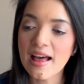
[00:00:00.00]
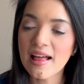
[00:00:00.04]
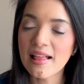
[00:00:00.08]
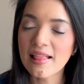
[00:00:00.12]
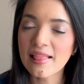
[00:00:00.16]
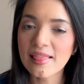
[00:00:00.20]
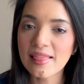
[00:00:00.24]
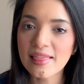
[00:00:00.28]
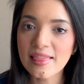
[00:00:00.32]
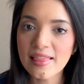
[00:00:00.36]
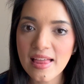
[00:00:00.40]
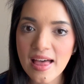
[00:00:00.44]
a
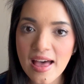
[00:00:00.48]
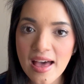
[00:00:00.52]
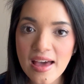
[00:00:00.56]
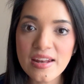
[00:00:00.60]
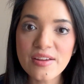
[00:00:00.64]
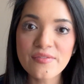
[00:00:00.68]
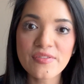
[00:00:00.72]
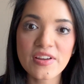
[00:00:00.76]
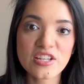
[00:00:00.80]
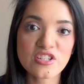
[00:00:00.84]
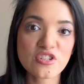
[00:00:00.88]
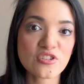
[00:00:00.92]
lot
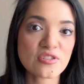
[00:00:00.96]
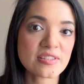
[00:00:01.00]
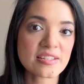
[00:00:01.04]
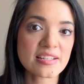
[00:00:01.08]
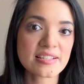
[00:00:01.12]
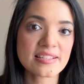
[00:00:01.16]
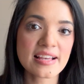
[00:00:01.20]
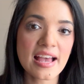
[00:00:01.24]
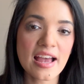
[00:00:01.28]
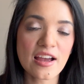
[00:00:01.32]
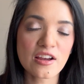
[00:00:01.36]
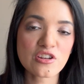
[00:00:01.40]
of
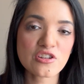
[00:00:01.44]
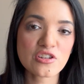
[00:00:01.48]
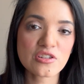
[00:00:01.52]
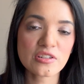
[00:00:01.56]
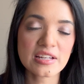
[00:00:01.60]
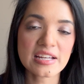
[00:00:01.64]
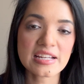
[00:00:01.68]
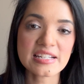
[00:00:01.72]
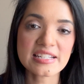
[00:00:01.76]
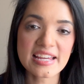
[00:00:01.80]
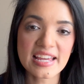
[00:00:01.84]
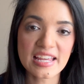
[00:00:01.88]
agencies
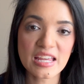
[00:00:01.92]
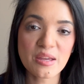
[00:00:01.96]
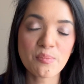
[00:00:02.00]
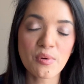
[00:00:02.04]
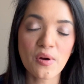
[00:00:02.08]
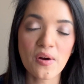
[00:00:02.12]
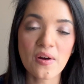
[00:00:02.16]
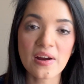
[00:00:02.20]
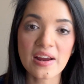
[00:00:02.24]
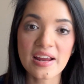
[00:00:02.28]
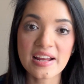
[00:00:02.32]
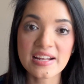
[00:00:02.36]
actually taking
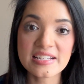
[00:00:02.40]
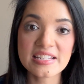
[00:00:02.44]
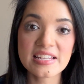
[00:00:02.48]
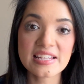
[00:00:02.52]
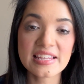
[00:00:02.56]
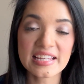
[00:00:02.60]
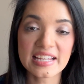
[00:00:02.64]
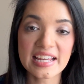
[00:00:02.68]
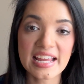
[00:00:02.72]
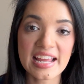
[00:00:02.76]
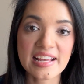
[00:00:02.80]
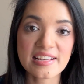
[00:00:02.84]
part into
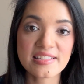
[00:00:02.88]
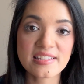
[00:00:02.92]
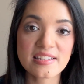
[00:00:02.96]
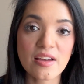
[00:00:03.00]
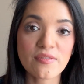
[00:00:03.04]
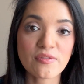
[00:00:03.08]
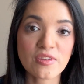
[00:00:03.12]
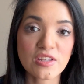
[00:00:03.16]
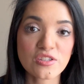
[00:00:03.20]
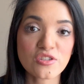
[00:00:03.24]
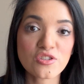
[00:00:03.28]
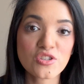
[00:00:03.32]
the case
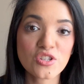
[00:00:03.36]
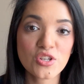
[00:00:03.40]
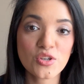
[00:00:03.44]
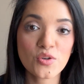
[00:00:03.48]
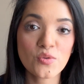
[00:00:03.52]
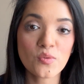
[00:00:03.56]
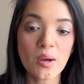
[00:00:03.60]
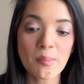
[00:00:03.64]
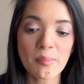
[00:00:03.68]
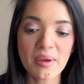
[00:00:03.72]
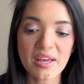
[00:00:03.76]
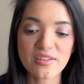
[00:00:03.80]
of these
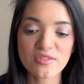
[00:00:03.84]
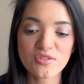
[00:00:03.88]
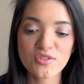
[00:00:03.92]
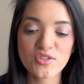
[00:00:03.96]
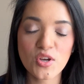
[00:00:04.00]
two women.